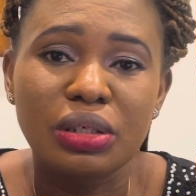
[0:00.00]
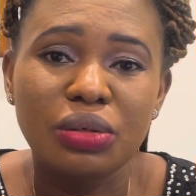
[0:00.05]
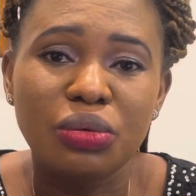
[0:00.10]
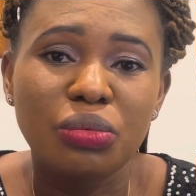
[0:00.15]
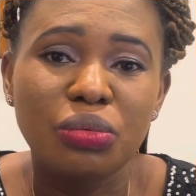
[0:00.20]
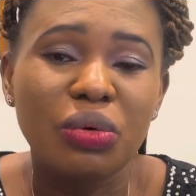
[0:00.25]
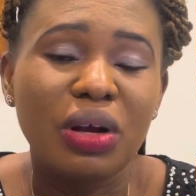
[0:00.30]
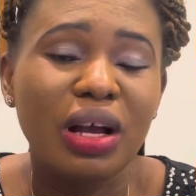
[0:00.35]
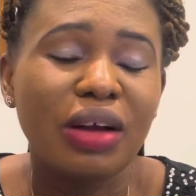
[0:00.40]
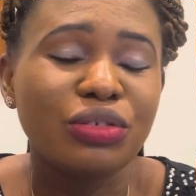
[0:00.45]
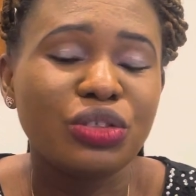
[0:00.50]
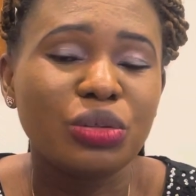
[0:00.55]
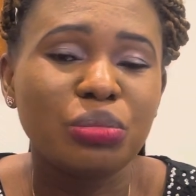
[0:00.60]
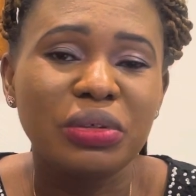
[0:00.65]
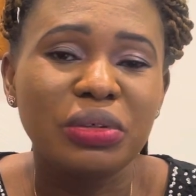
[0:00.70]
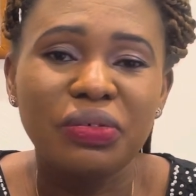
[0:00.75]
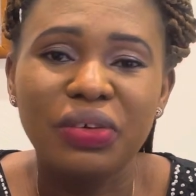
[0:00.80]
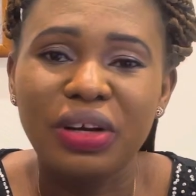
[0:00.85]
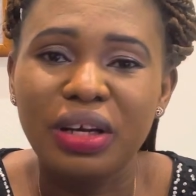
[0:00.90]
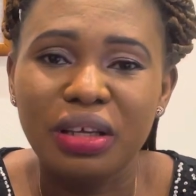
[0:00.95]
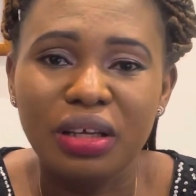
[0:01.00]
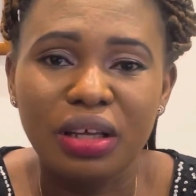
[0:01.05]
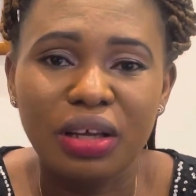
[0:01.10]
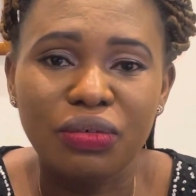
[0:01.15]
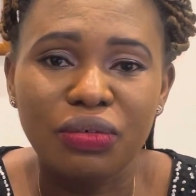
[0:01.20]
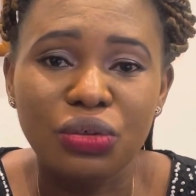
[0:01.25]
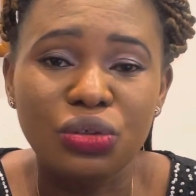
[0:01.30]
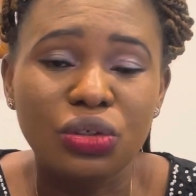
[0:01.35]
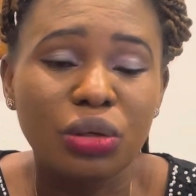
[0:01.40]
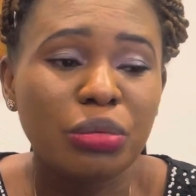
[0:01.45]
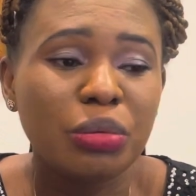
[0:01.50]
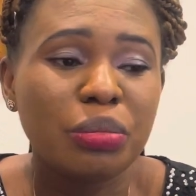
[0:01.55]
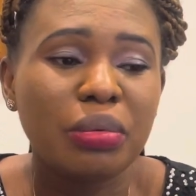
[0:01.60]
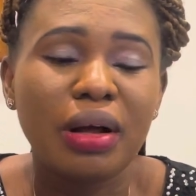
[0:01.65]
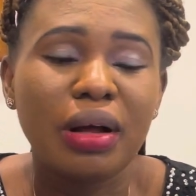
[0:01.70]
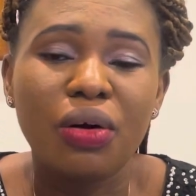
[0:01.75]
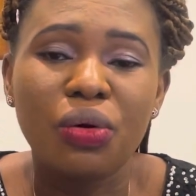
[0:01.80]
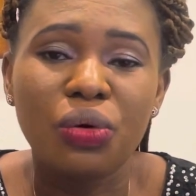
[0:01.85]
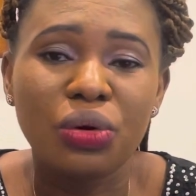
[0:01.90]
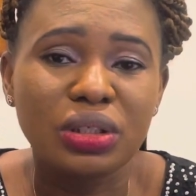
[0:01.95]
We have to be very careful. Some people
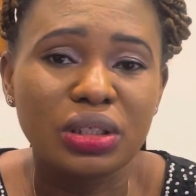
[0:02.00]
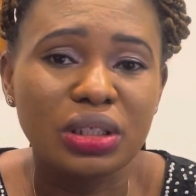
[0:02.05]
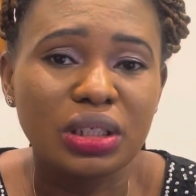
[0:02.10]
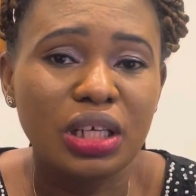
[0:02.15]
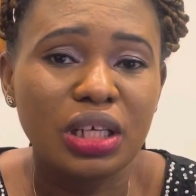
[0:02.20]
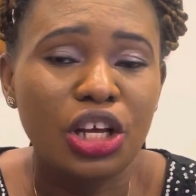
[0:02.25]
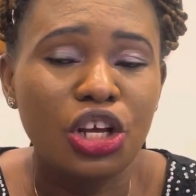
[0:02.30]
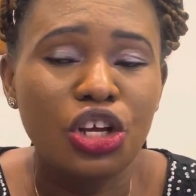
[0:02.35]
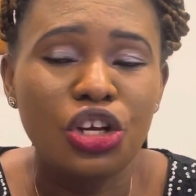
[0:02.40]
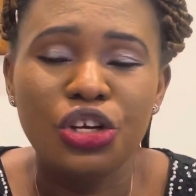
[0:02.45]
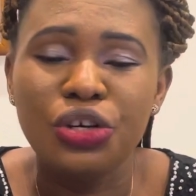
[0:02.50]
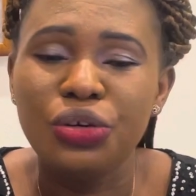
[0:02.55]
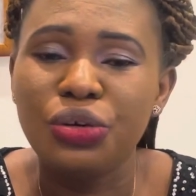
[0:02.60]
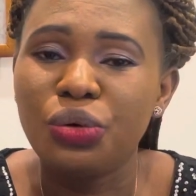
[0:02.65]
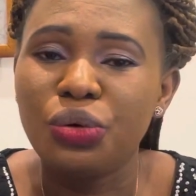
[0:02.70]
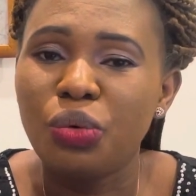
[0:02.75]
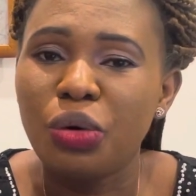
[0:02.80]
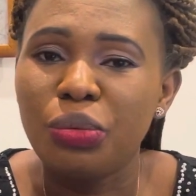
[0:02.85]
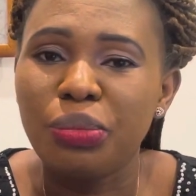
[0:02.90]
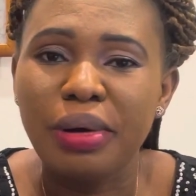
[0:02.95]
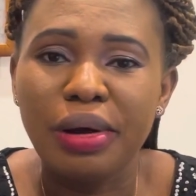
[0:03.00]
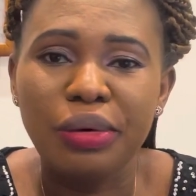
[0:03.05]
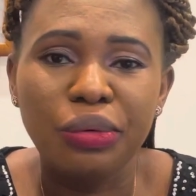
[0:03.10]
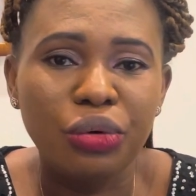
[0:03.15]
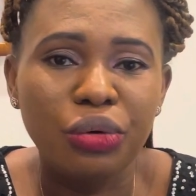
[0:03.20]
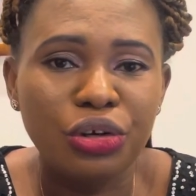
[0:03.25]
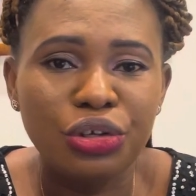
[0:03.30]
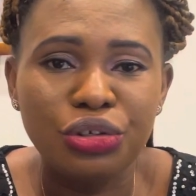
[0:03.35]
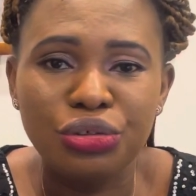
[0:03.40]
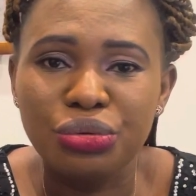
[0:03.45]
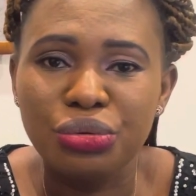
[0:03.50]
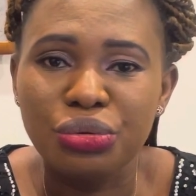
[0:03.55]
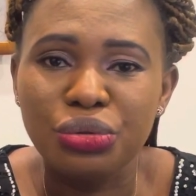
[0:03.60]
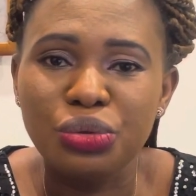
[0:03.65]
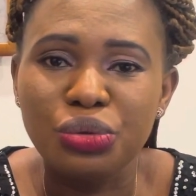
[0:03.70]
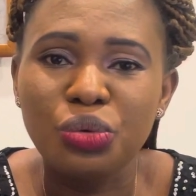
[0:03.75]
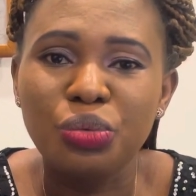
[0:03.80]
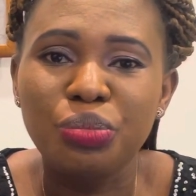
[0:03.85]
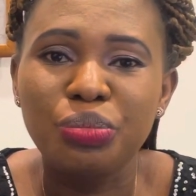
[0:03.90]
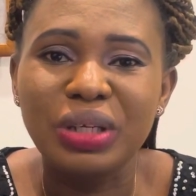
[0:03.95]
are haughty. You don't know what people are going through.
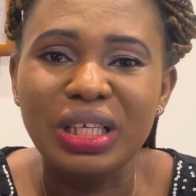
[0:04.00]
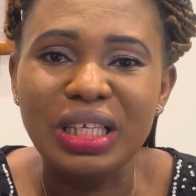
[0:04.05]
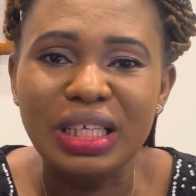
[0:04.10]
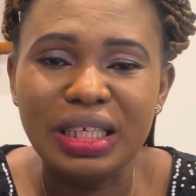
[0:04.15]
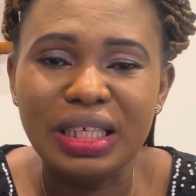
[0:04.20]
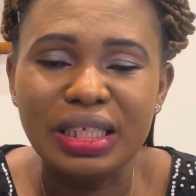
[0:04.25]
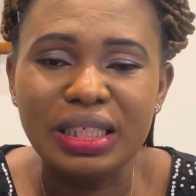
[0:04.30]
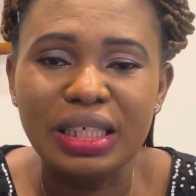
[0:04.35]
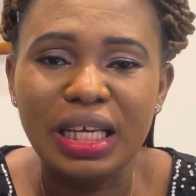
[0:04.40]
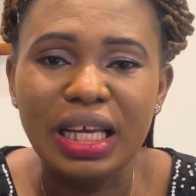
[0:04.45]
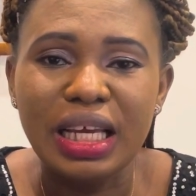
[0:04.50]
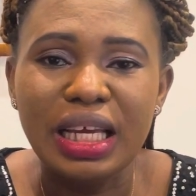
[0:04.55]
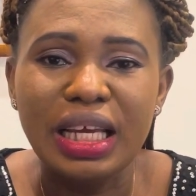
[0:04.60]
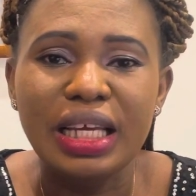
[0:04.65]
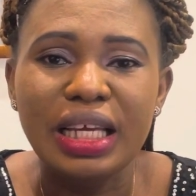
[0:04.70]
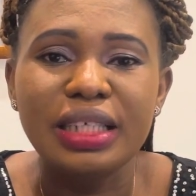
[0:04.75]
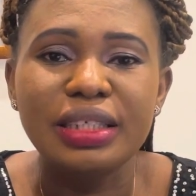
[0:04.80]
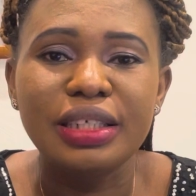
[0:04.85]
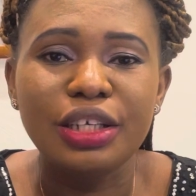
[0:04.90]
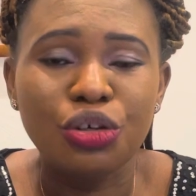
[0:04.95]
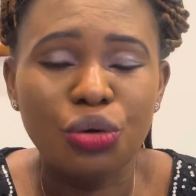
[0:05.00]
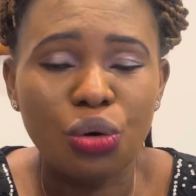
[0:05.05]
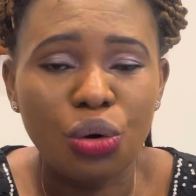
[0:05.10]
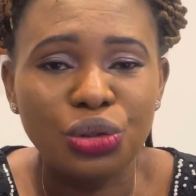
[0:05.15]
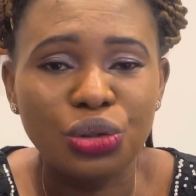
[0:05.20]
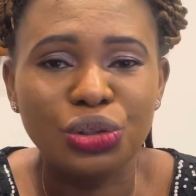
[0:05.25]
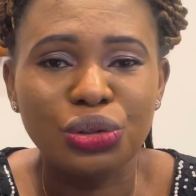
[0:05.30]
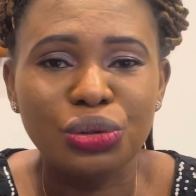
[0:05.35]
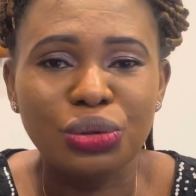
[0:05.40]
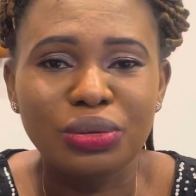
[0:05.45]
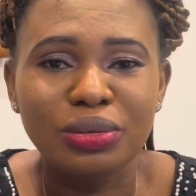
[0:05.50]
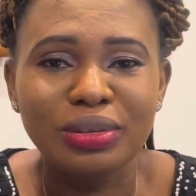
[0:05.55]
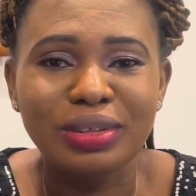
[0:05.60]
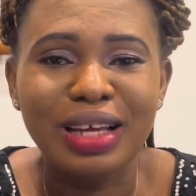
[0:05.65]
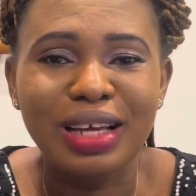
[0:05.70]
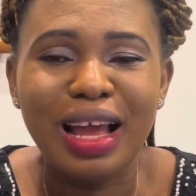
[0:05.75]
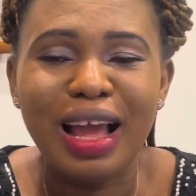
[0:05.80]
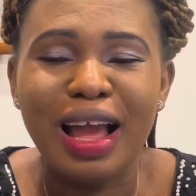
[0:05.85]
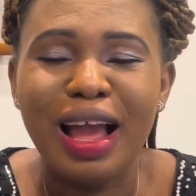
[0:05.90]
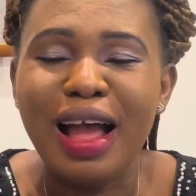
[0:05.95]
So please, take caution
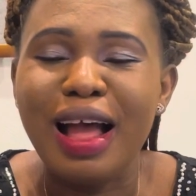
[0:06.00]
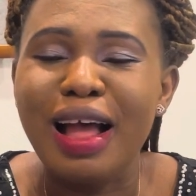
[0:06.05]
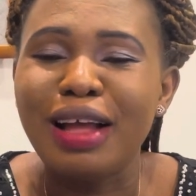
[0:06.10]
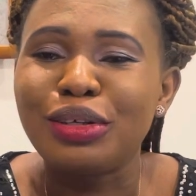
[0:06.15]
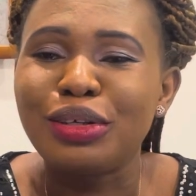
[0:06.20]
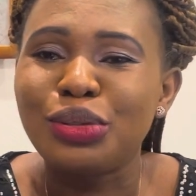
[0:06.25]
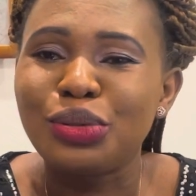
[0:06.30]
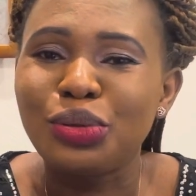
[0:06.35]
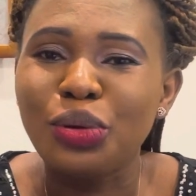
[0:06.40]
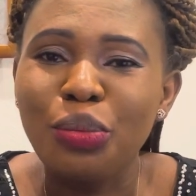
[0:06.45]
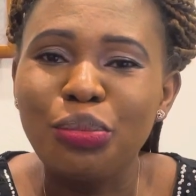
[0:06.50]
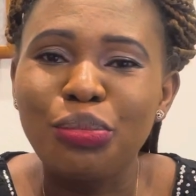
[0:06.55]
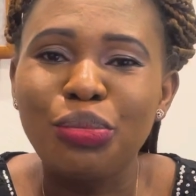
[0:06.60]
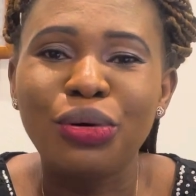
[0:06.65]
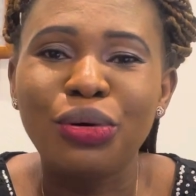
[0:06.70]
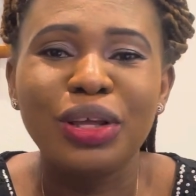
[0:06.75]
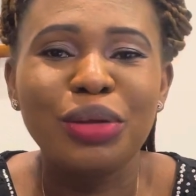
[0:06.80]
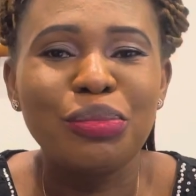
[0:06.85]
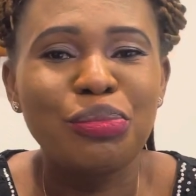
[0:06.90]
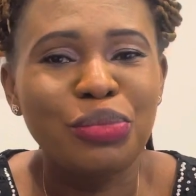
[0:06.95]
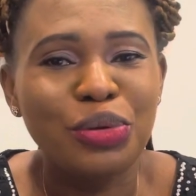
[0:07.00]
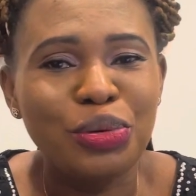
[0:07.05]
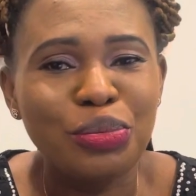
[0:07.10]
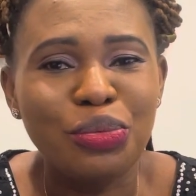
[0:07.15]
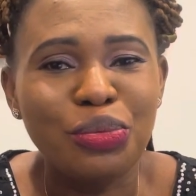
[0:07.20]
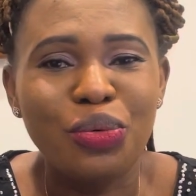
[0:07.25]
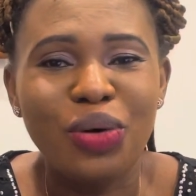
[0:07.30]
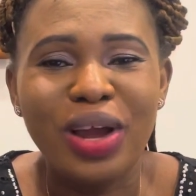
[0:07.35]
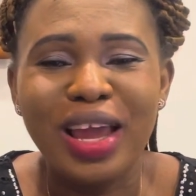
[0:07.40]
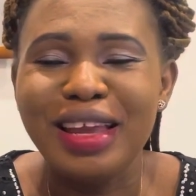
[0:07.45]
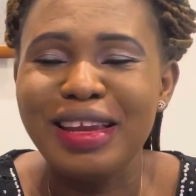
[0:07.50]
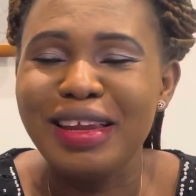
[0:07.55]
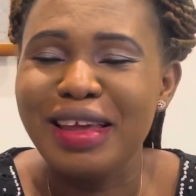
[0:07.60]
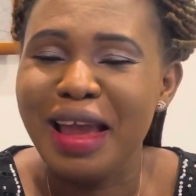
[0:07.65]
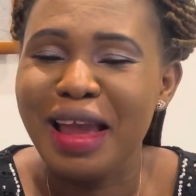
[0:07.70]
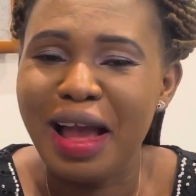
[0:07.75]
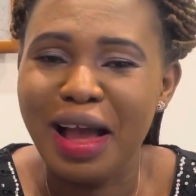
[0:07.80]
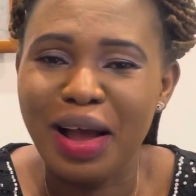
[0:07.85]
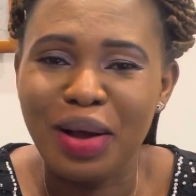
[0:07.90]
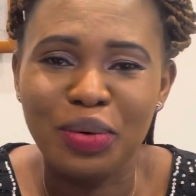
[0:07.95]
and stop bugging people
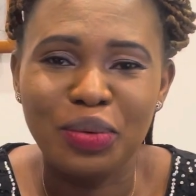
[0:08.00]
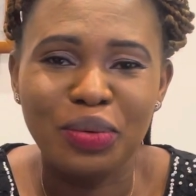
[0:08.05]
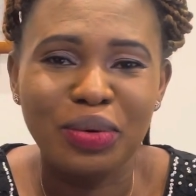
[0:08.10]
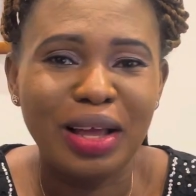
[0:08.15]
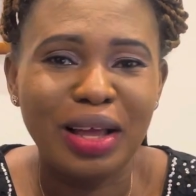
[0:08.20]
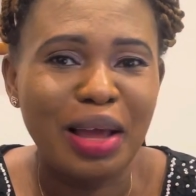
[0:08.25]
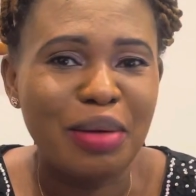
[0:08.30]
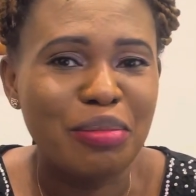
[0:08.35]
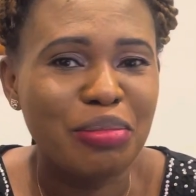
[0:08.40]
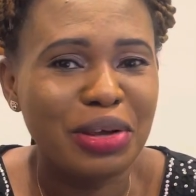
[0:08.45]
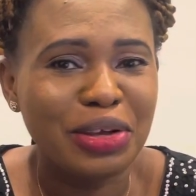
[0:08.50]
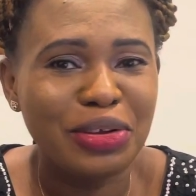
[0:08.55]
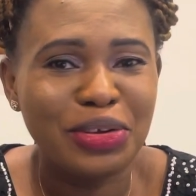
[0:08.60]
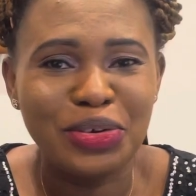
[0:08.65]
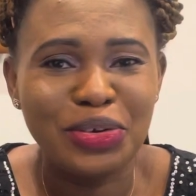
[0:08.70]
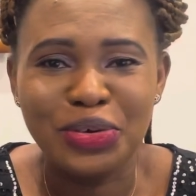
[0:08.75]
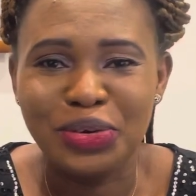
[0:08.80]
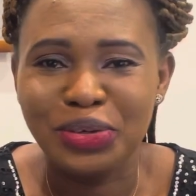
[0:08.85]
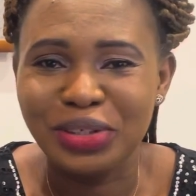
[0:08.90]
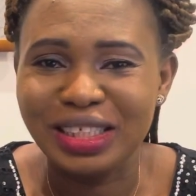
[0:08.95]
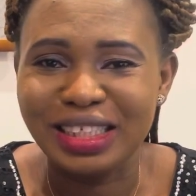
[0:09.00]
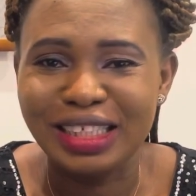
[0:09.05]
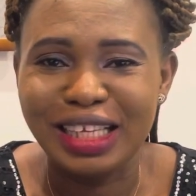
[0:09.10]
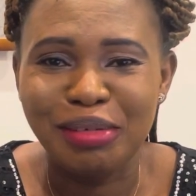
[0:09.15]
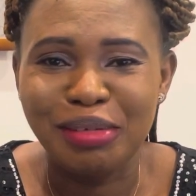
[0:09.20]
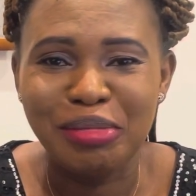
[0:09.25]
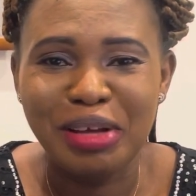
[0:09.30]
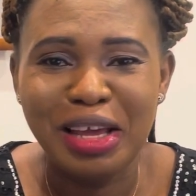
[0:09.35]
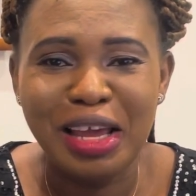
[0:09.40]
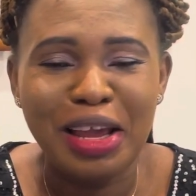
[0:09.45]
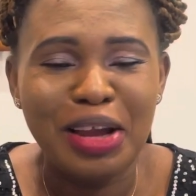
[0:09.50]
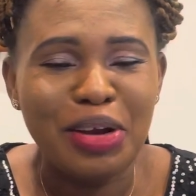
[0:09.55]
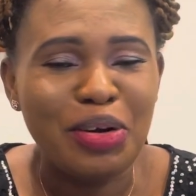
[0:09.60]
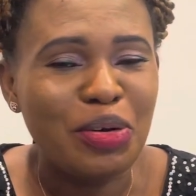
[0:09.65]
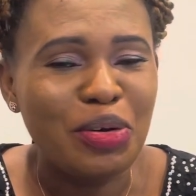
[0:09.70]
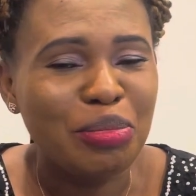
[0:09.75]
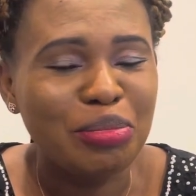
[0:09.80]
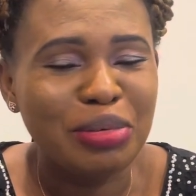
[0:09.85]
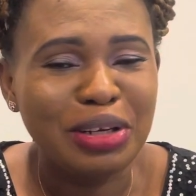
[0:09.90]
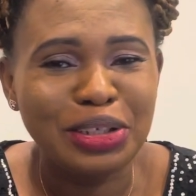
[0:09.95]
anyhow. I beg you in God's name.
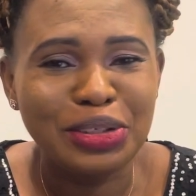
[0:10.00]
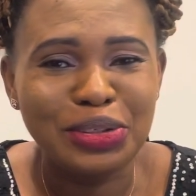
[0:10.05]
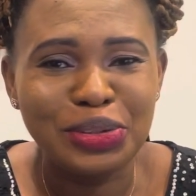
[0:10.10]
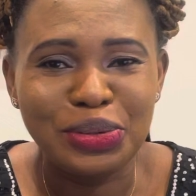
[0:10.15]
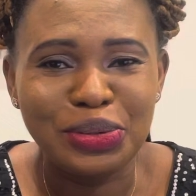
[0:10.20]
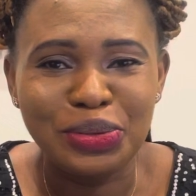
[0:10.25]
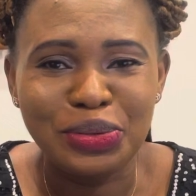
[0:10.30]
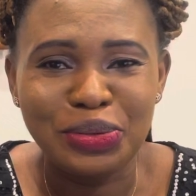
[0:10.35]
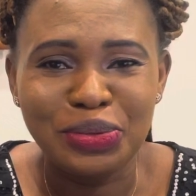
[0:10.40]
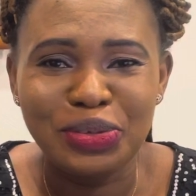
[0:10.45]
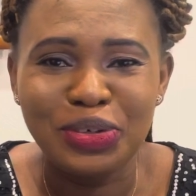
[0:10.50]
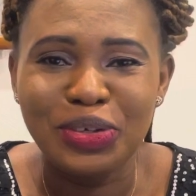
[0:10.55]
God bless you.